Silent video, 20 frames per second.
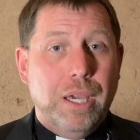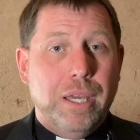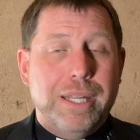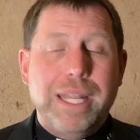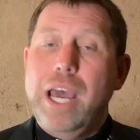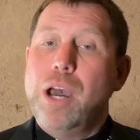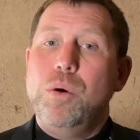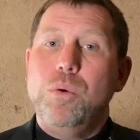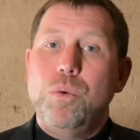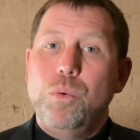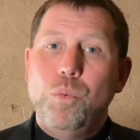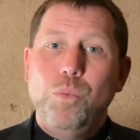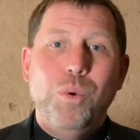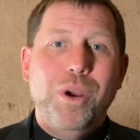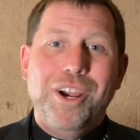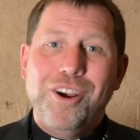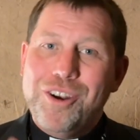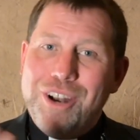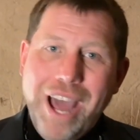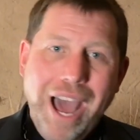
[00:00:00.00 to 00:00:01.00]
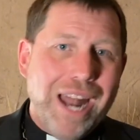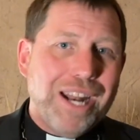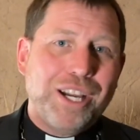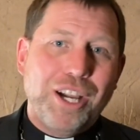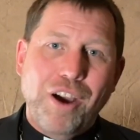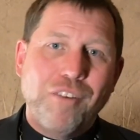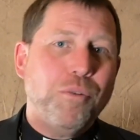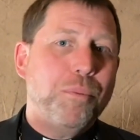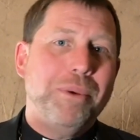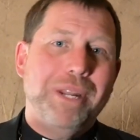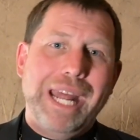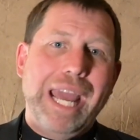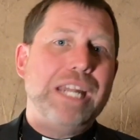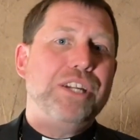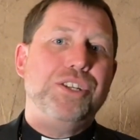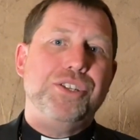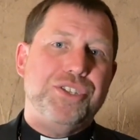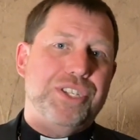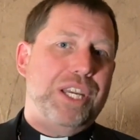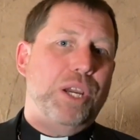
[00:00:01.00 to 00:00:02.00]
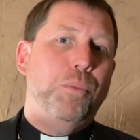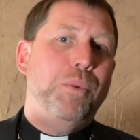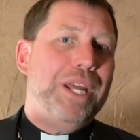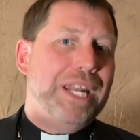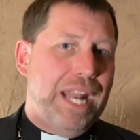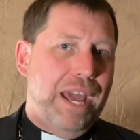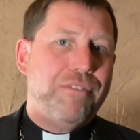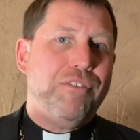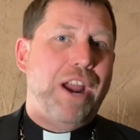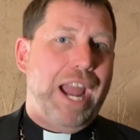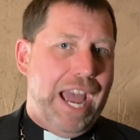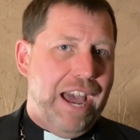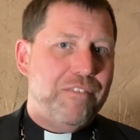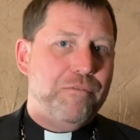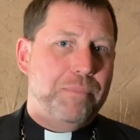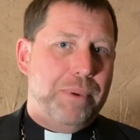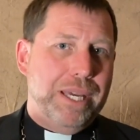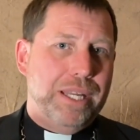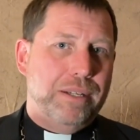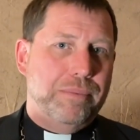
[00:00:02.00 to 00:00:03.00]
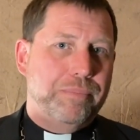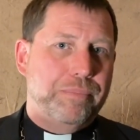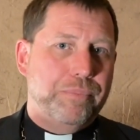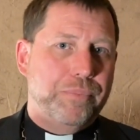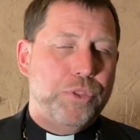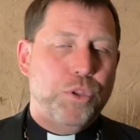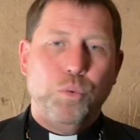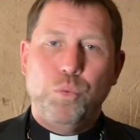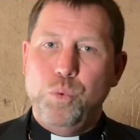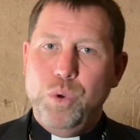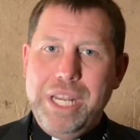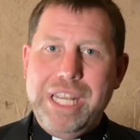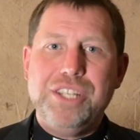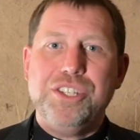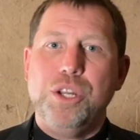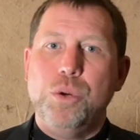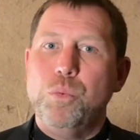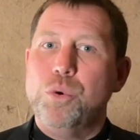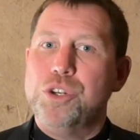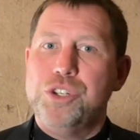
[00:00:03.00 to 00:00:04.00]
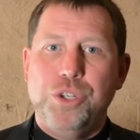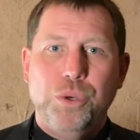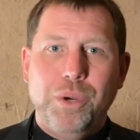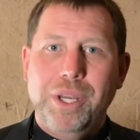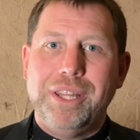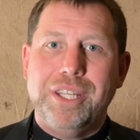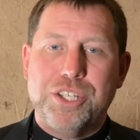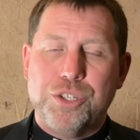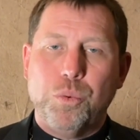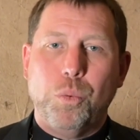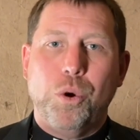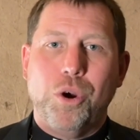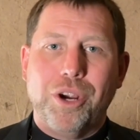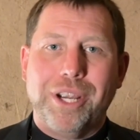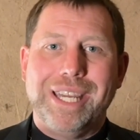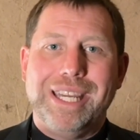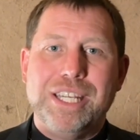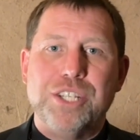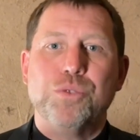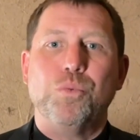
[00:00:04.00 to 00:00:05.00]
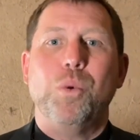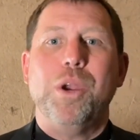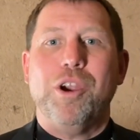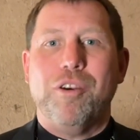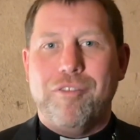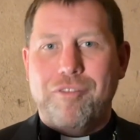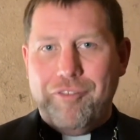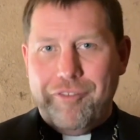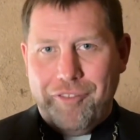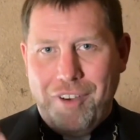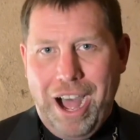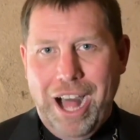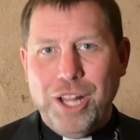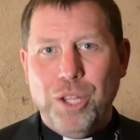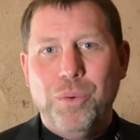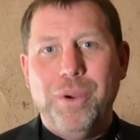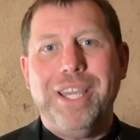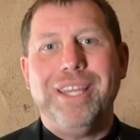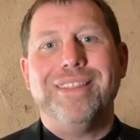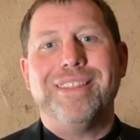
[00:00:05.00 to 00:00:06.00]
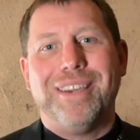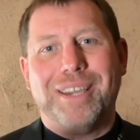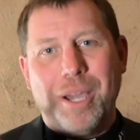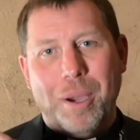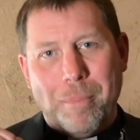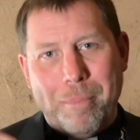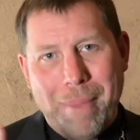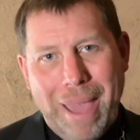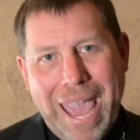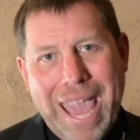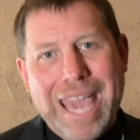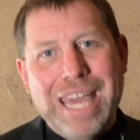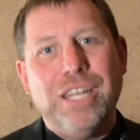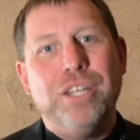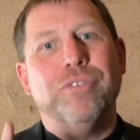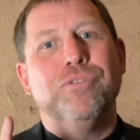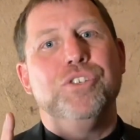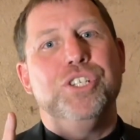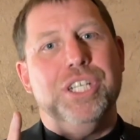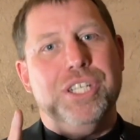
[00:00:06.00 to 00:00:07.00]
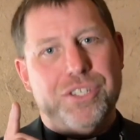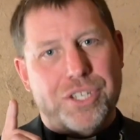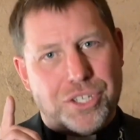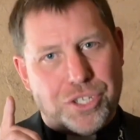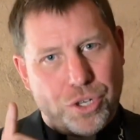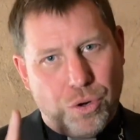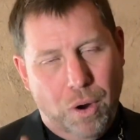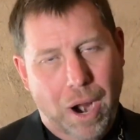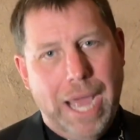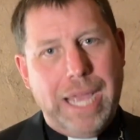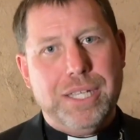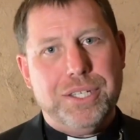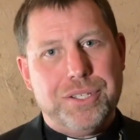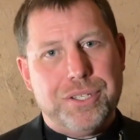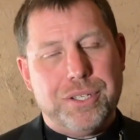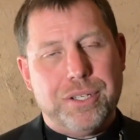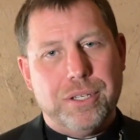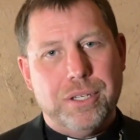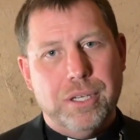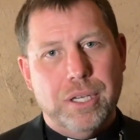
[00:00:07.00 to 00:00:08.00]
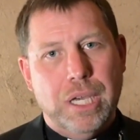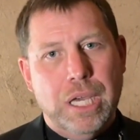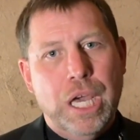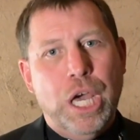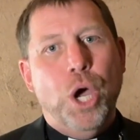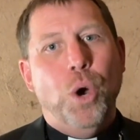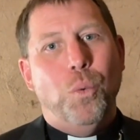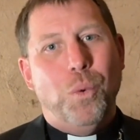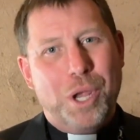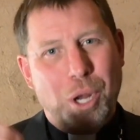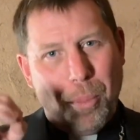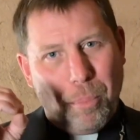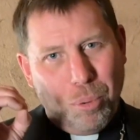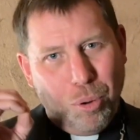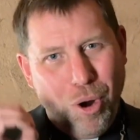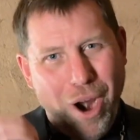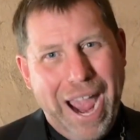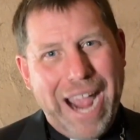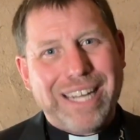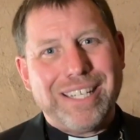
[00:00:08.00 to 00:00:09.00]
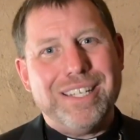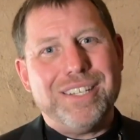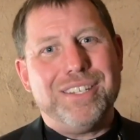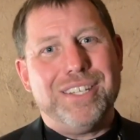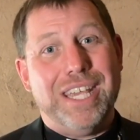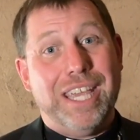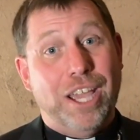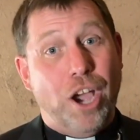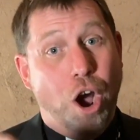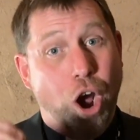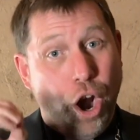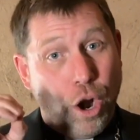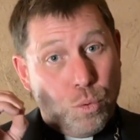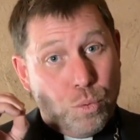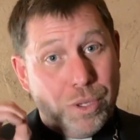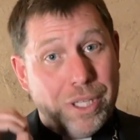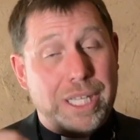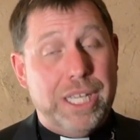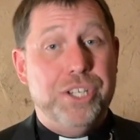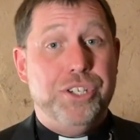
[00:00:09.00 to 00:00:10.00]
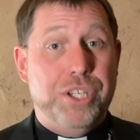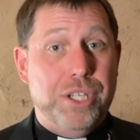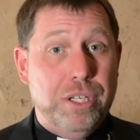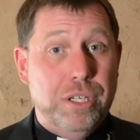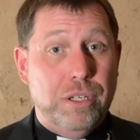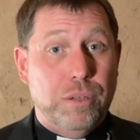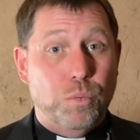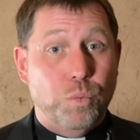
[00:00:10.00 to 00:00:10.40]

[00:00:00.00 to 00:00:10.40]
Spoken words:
Now, we are not a government agency and we never have been. The reason we're doing this work is we are following the command of Jesus Christ. We are practicing our religion,